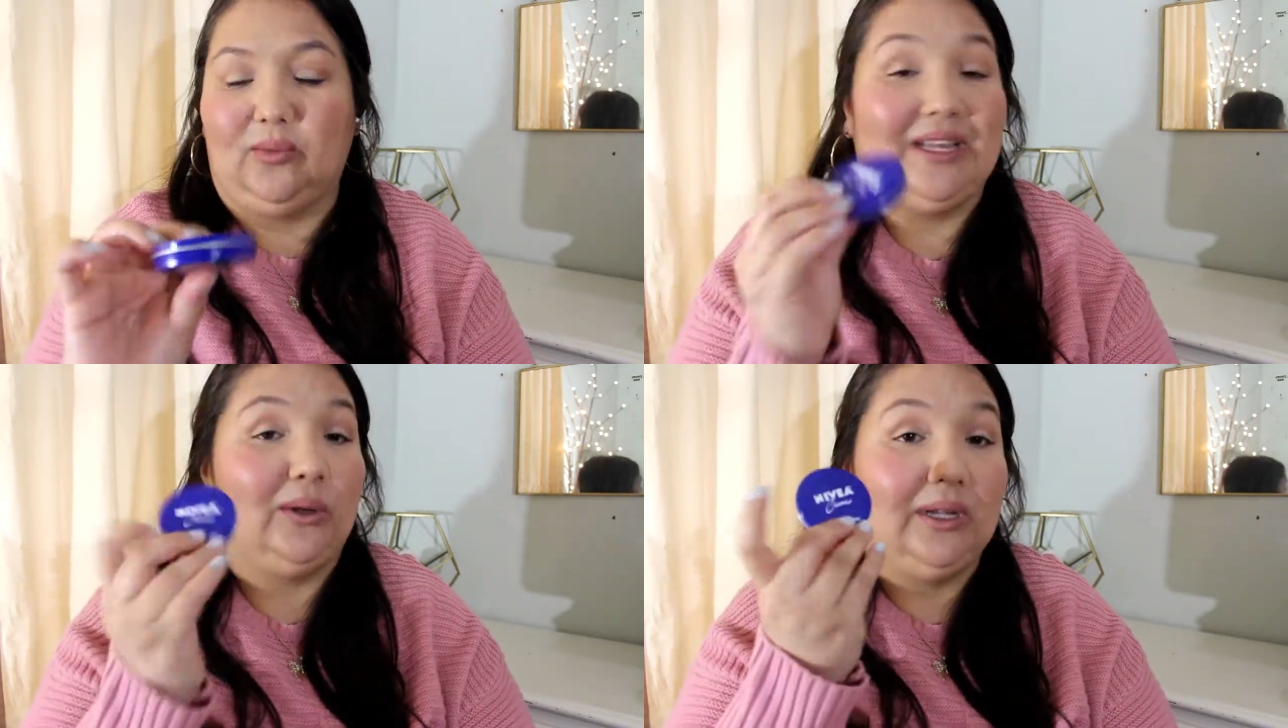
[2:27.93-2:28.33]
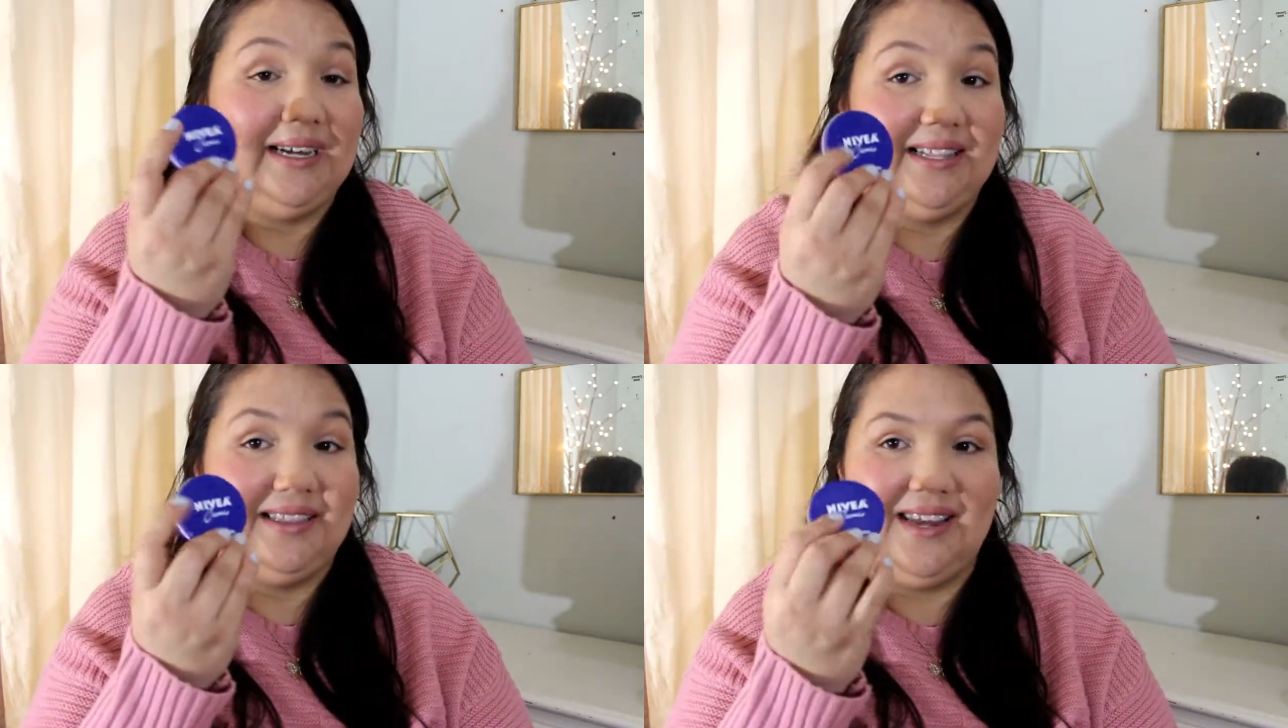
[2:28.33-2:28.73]
without
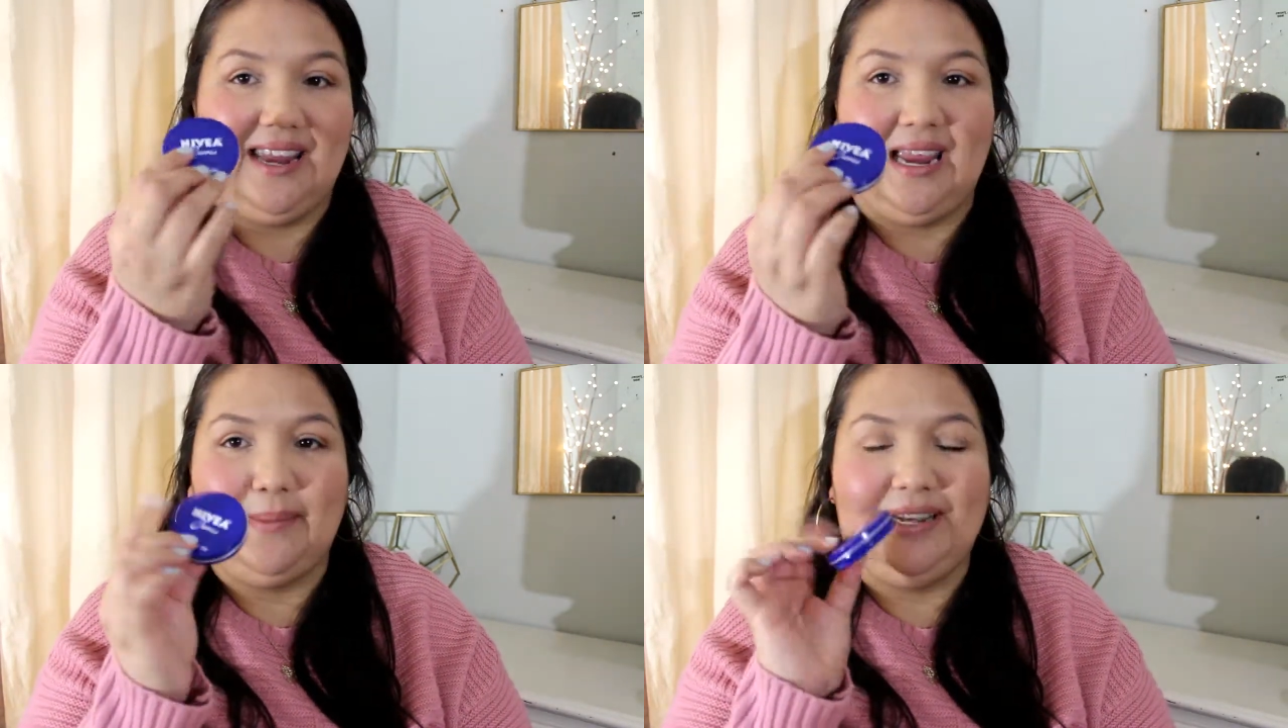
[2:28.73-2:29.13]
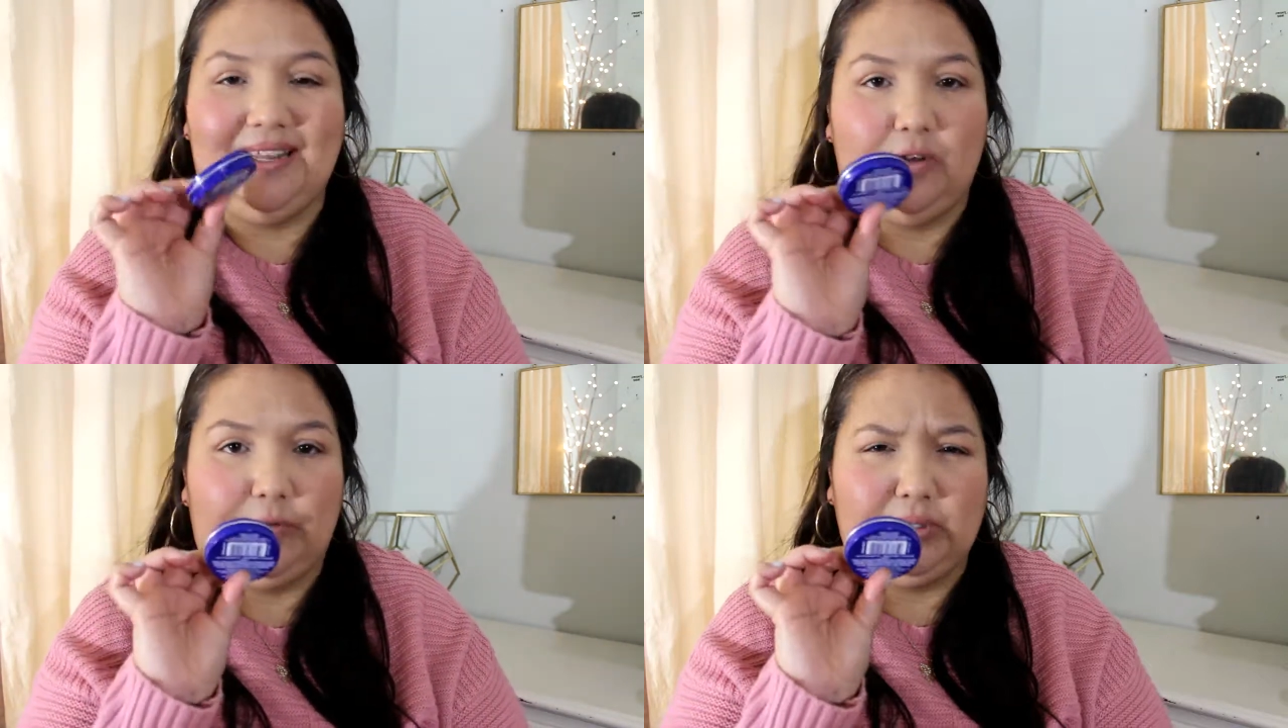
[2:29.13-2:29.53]
looking at the name, I
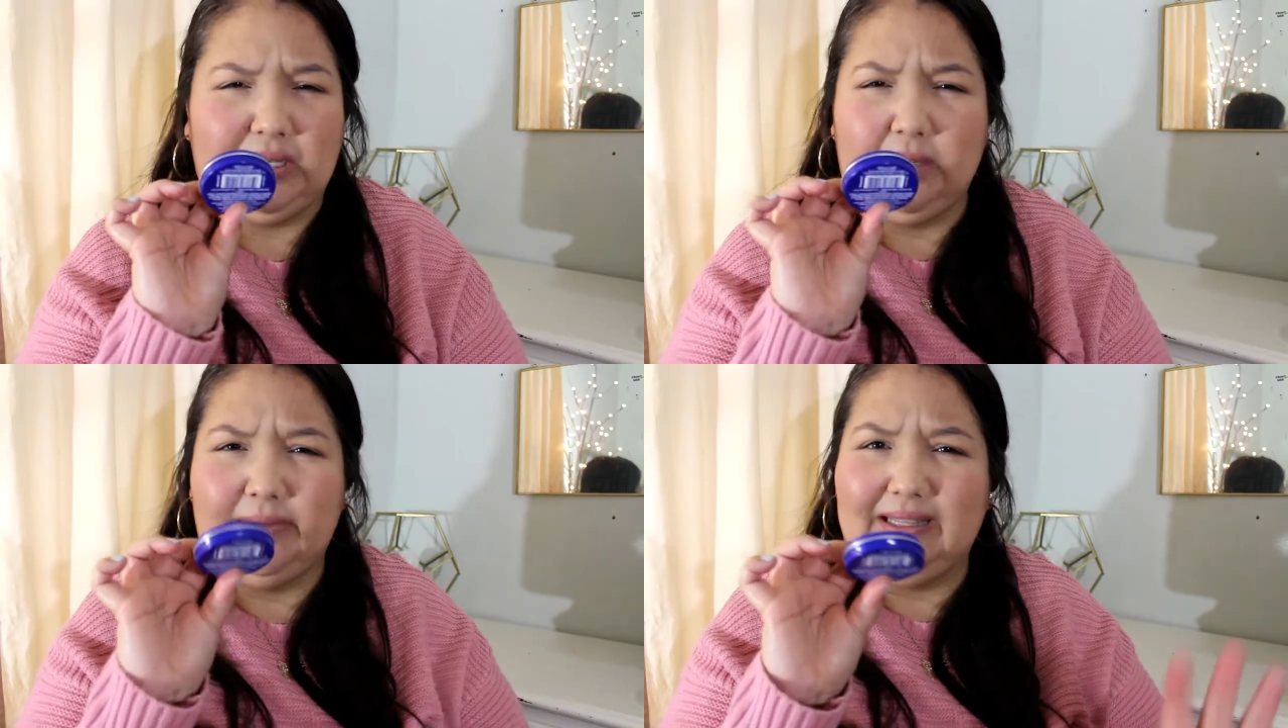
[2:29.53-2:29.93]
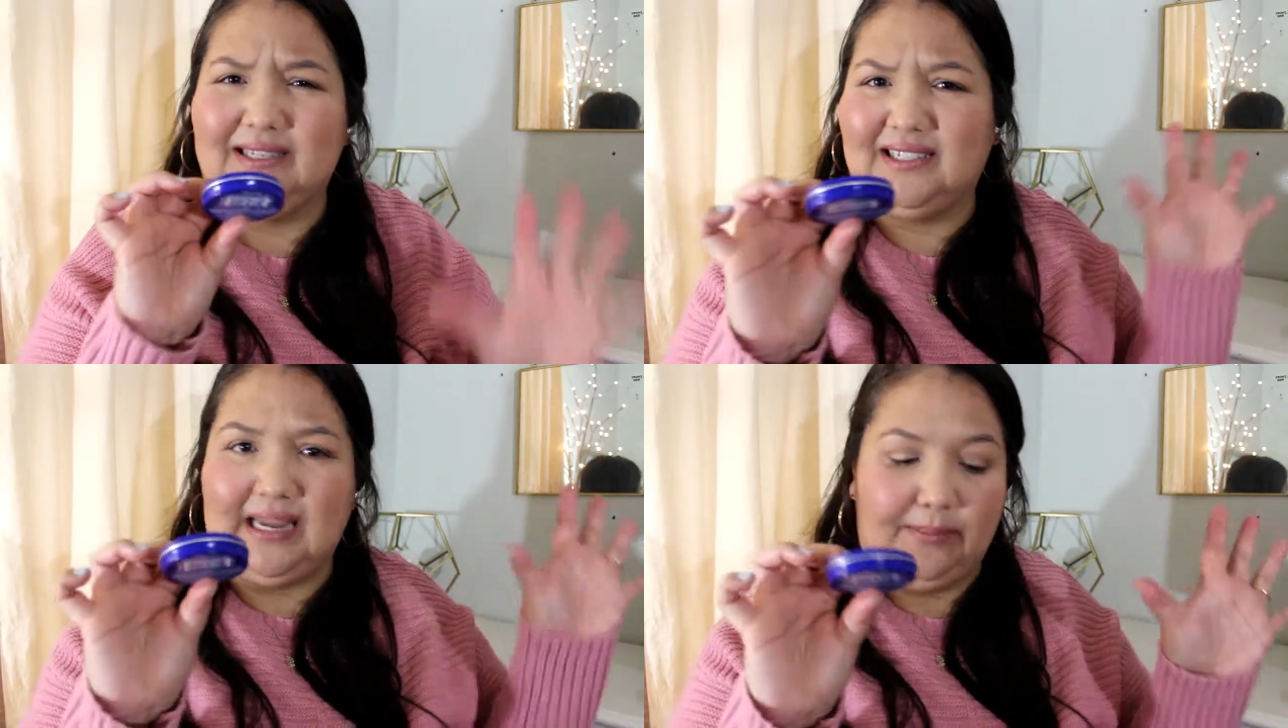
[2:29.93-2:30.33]
didn't know if it was going to be
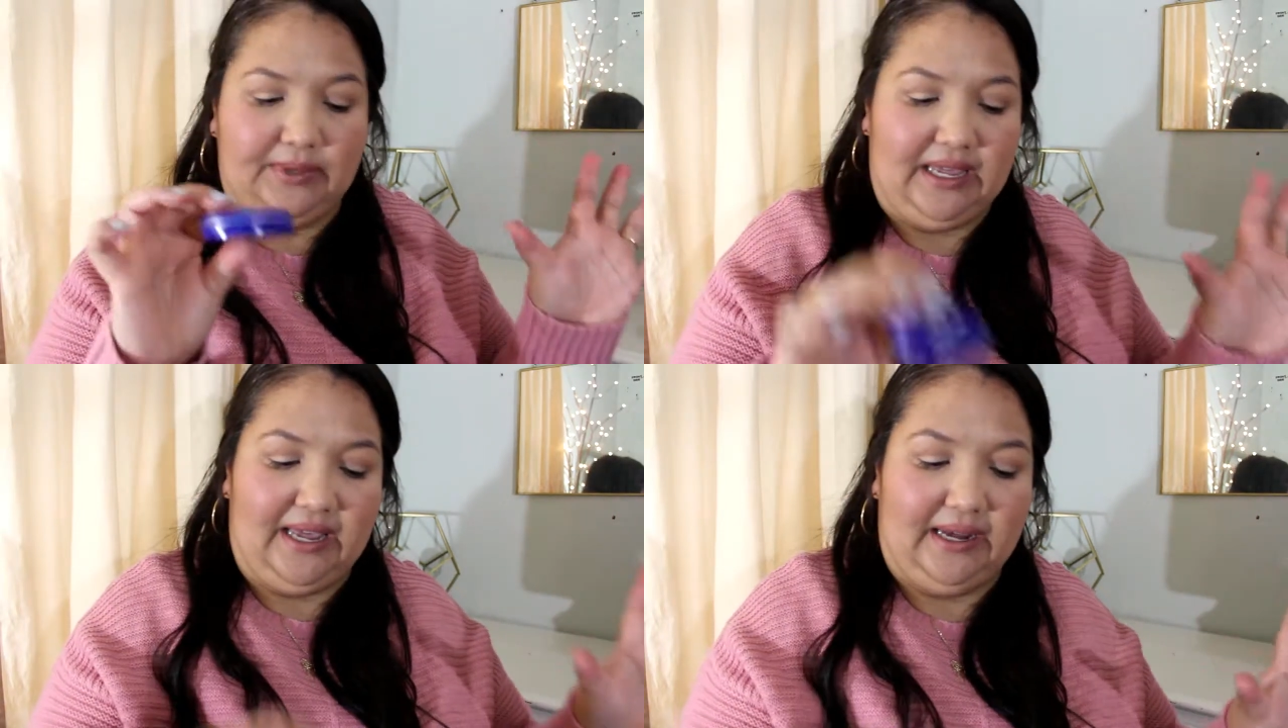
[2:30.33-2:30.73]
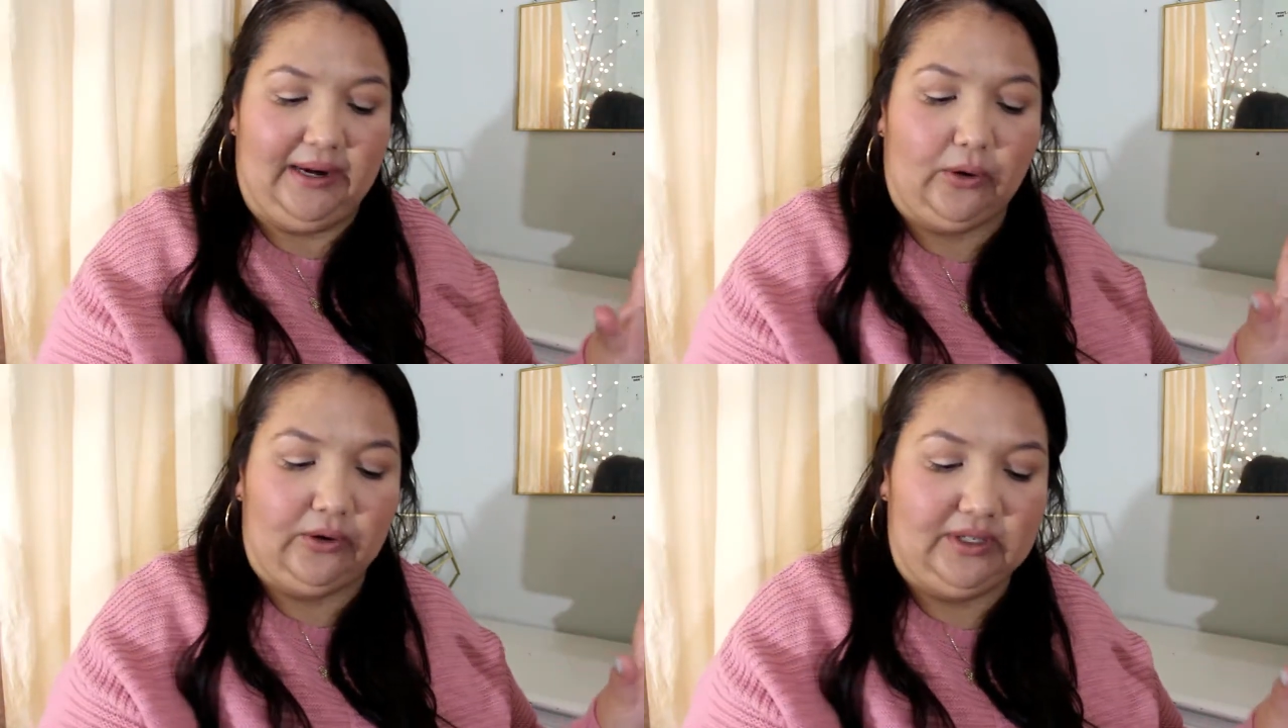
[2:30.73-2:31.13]
the same thing or